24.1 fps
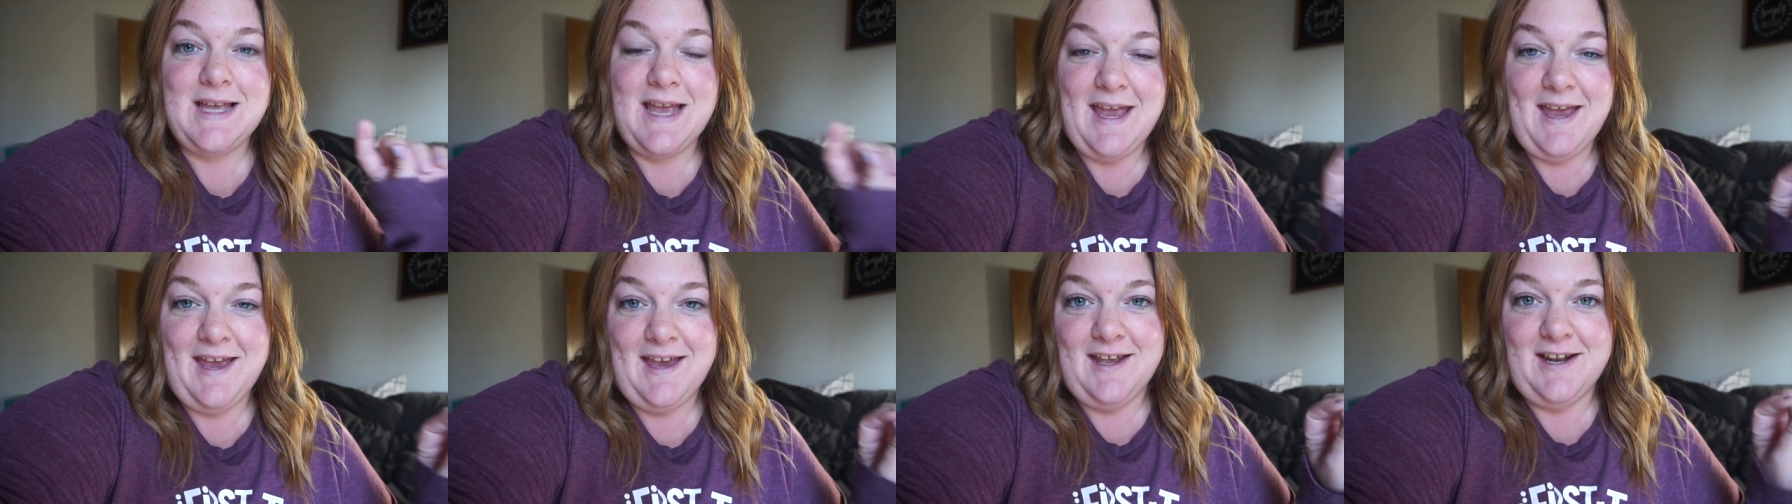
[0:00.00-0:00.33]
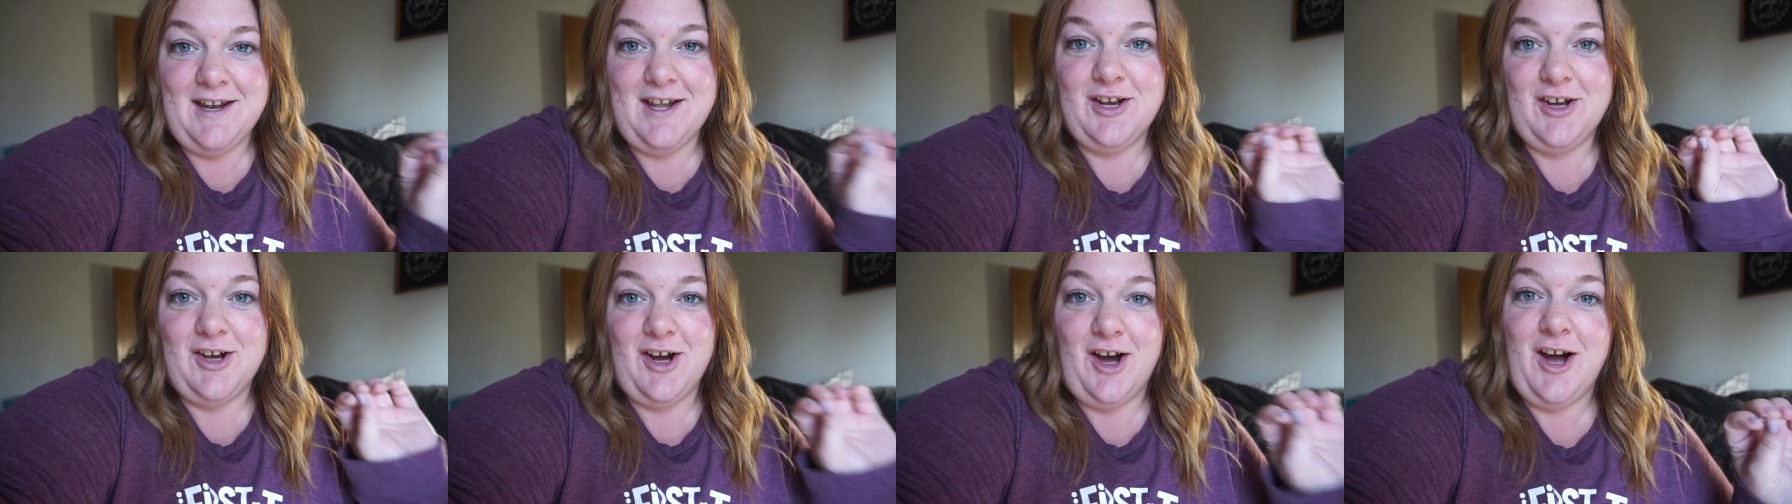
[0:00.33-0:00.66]

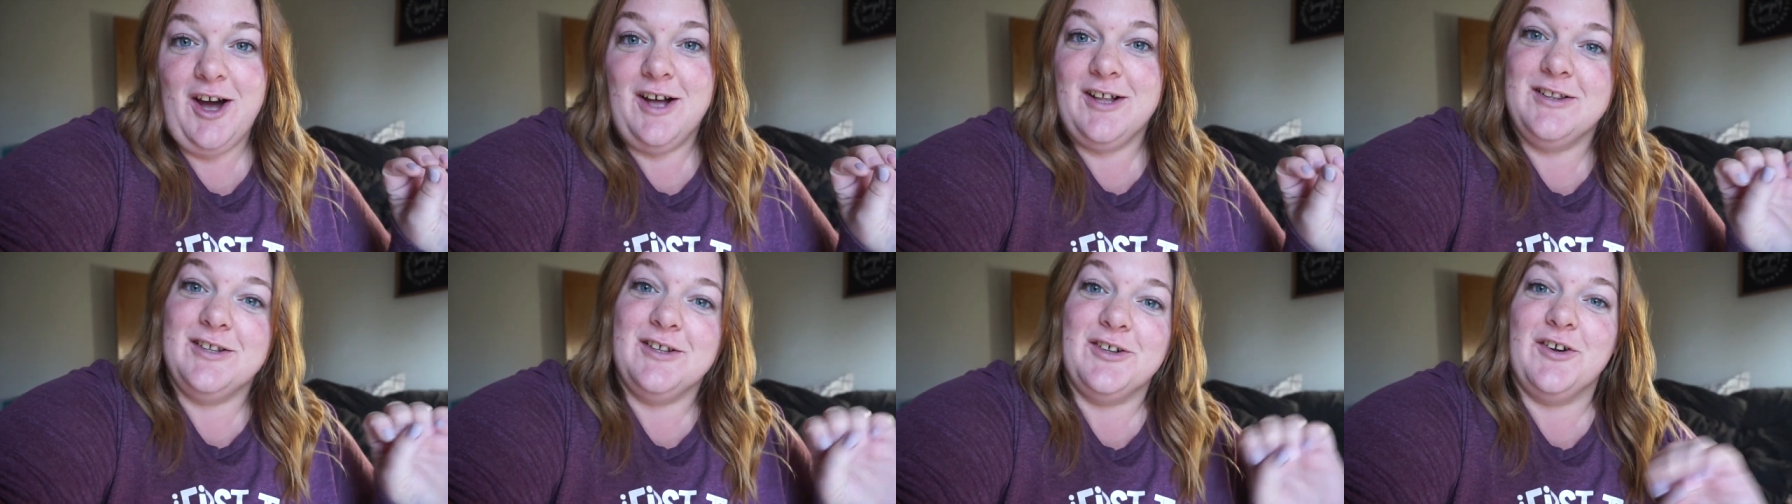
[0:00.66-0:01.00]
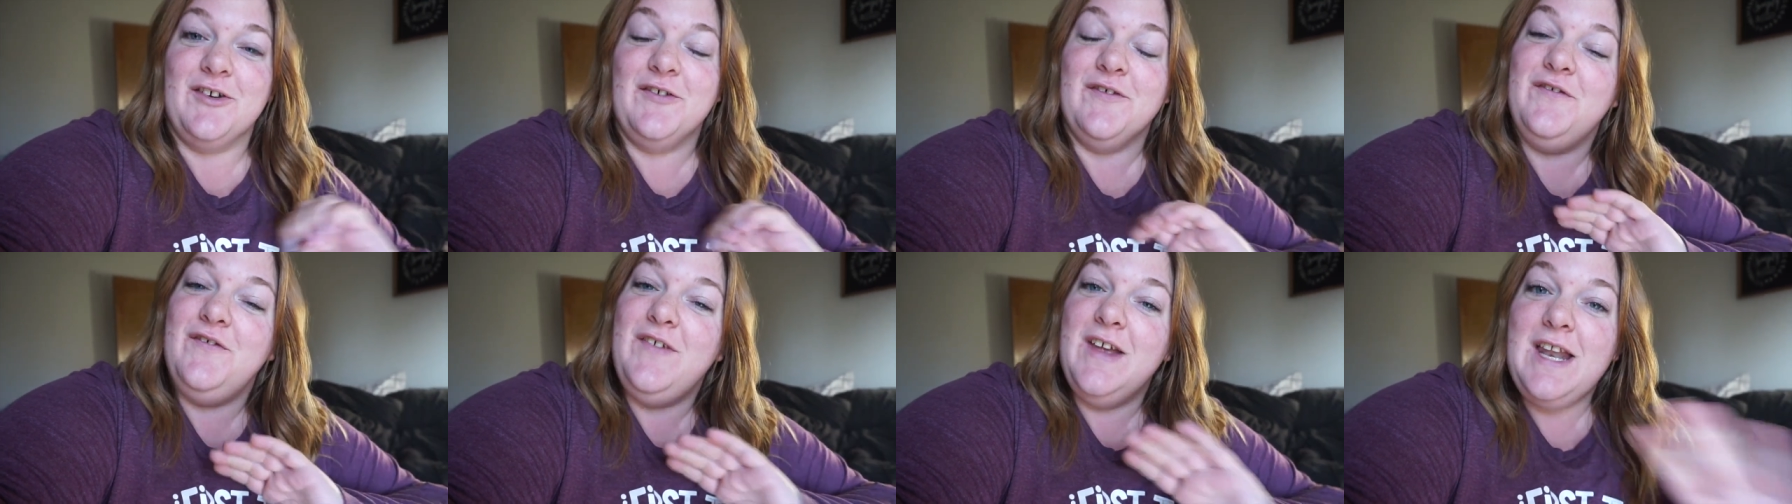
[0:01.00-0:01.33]
and got a
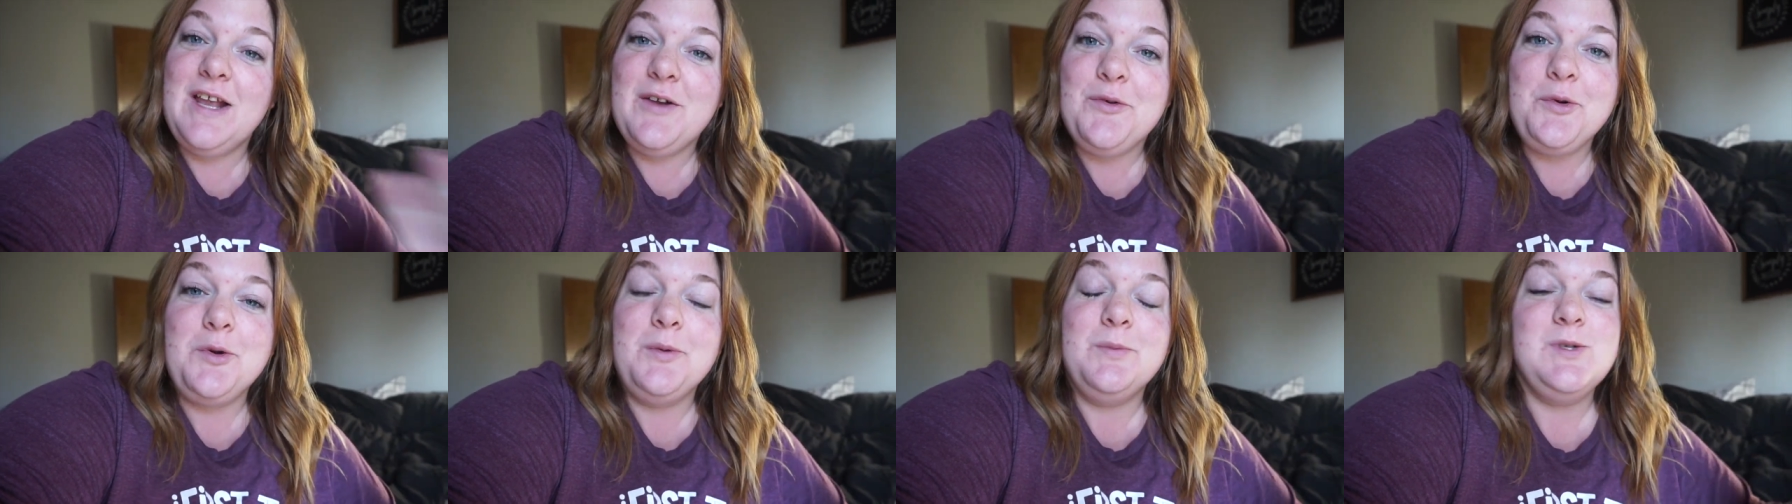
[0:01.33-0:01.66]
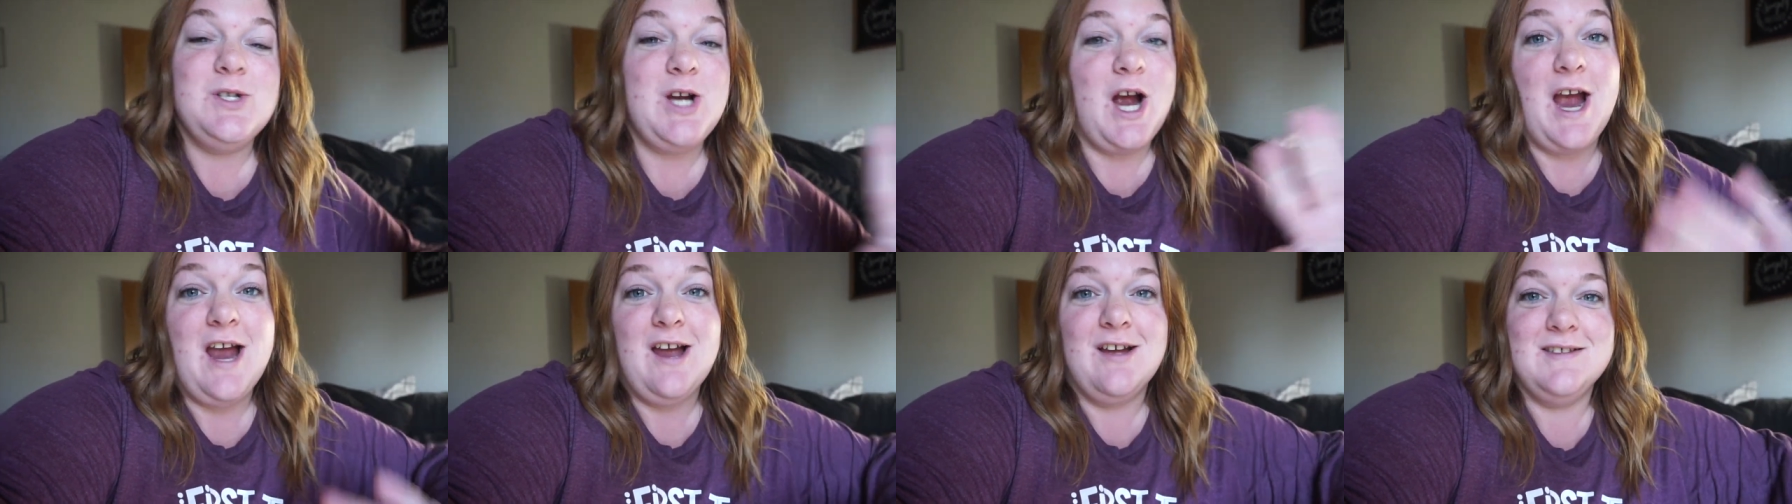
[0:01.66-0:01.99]
little fitting room
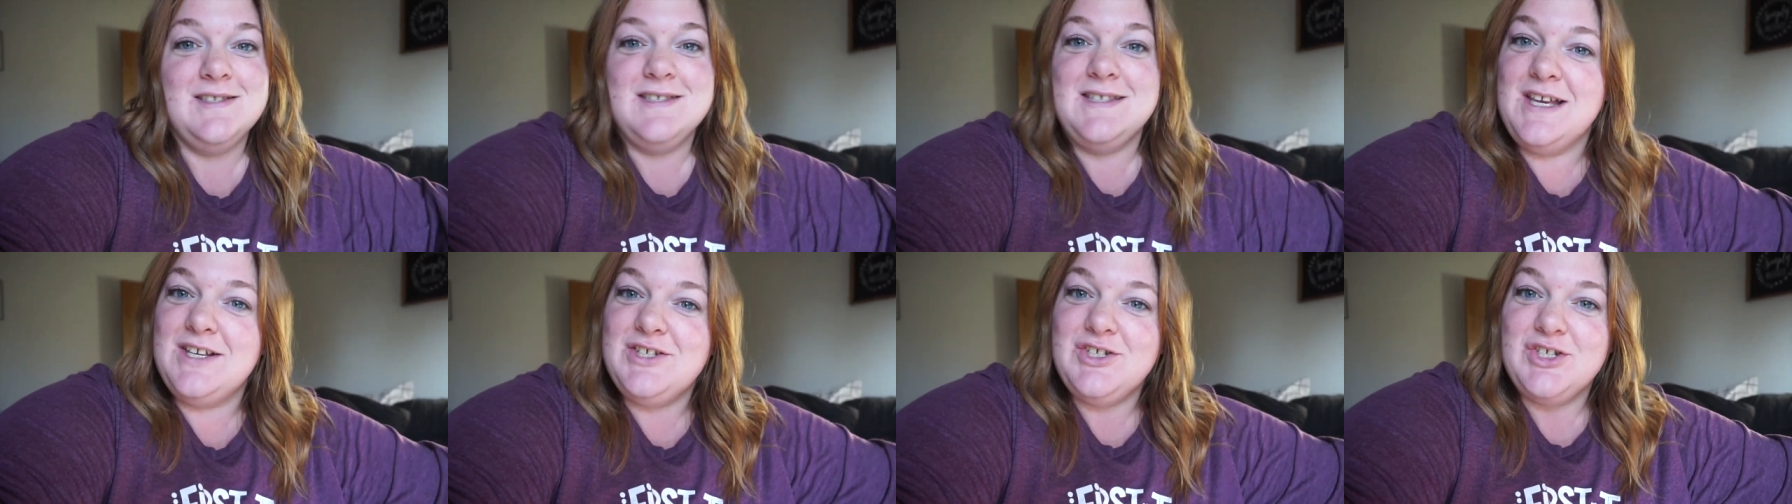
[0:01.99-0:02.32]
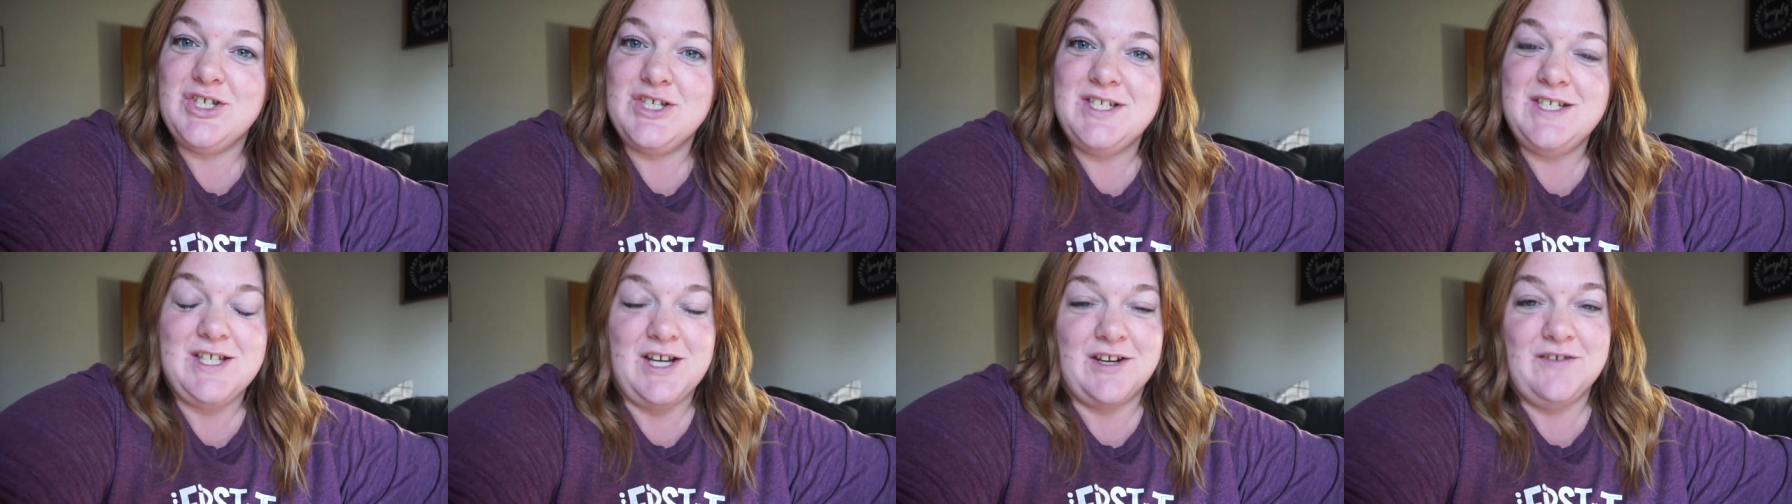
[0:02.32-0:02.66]
try on
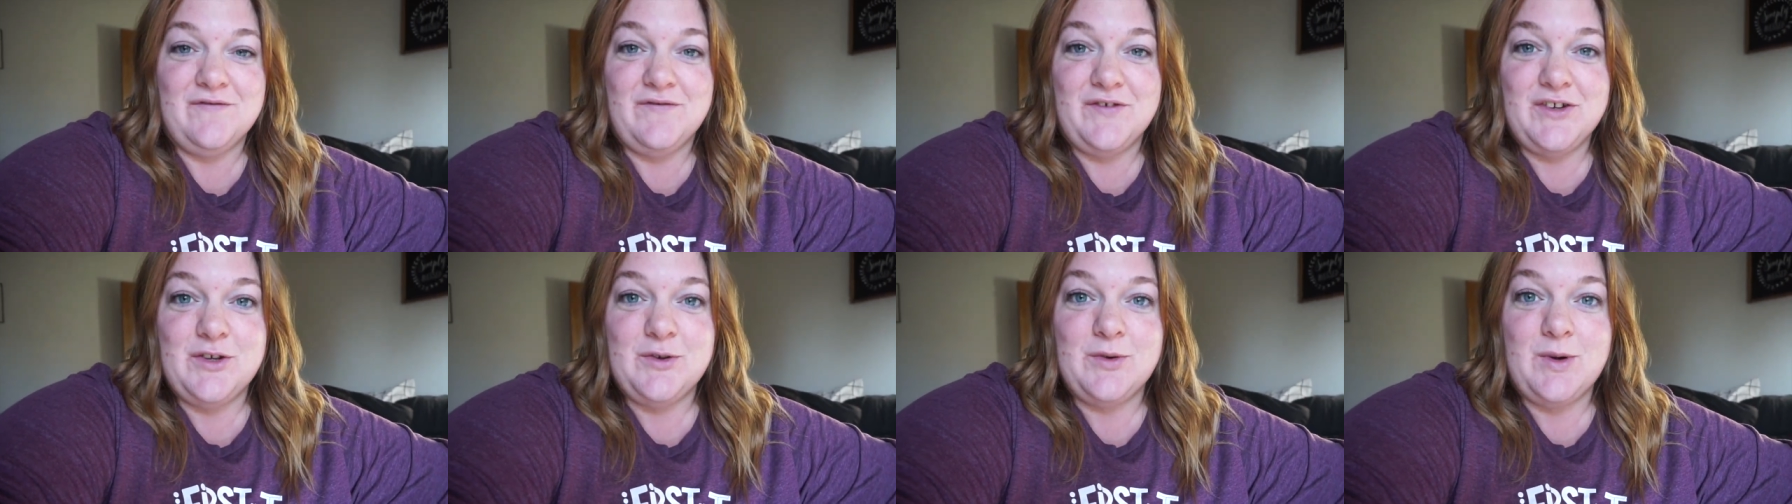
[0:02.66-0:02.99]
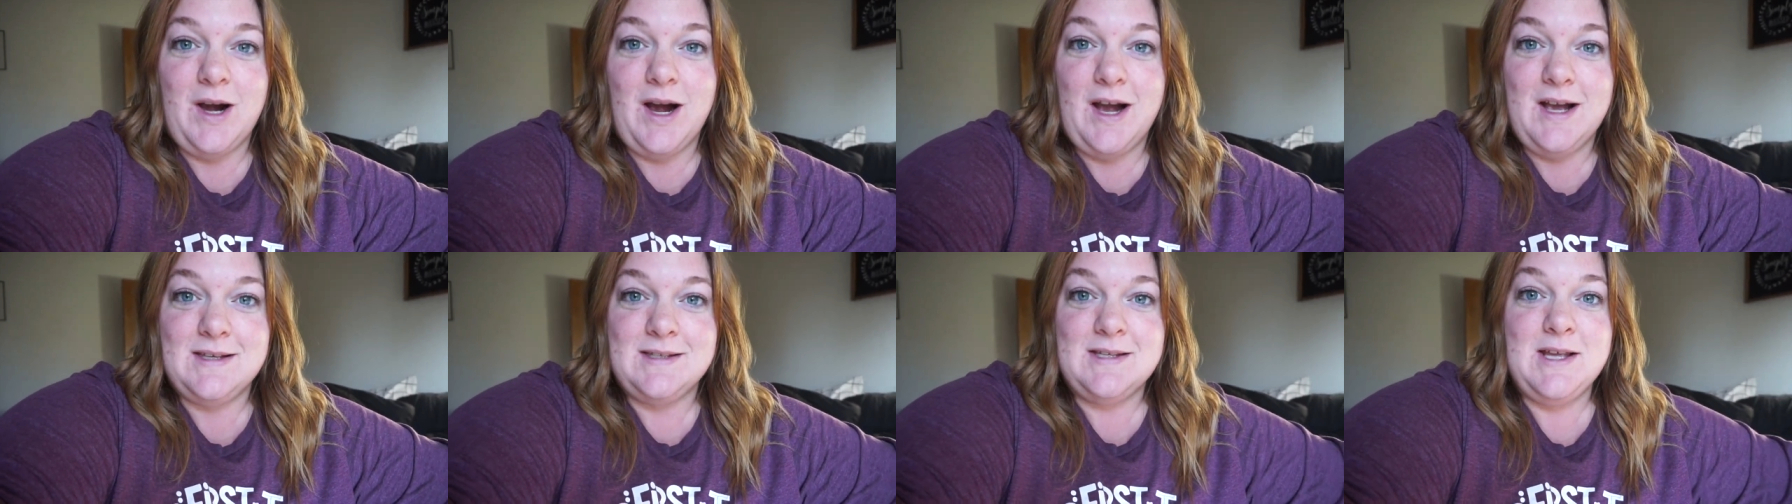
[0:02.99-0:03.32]
session done for you
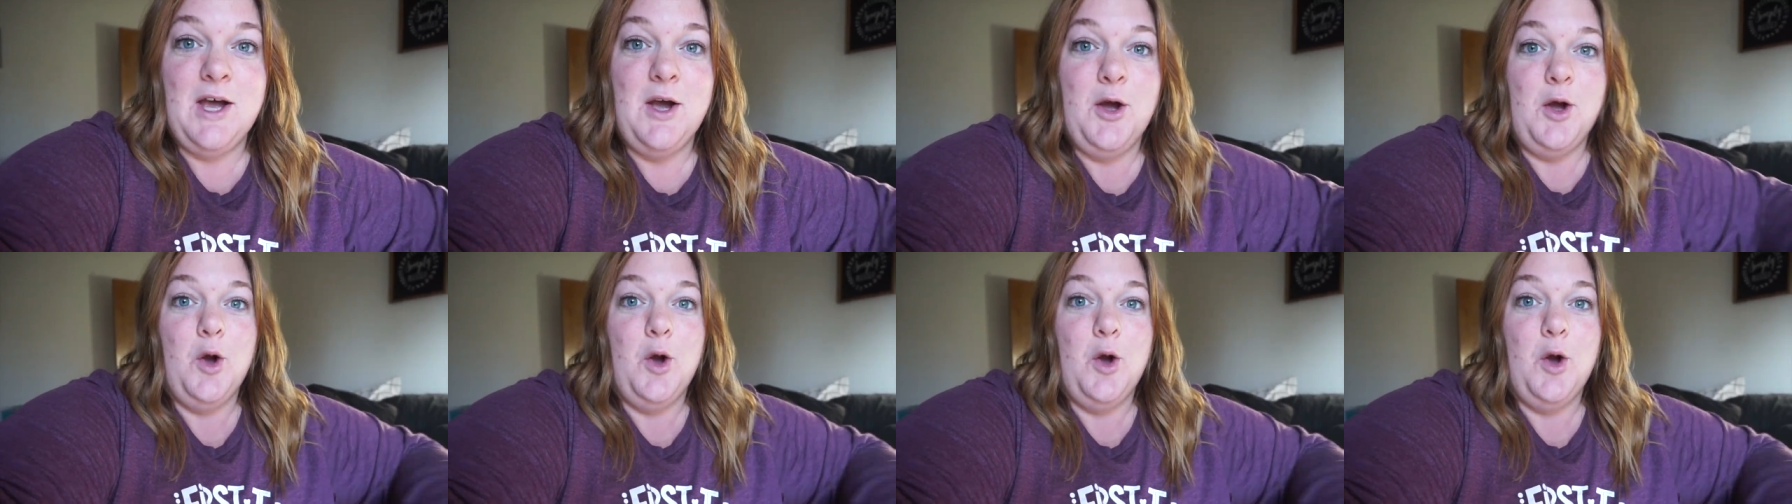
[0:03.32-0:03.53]
guys,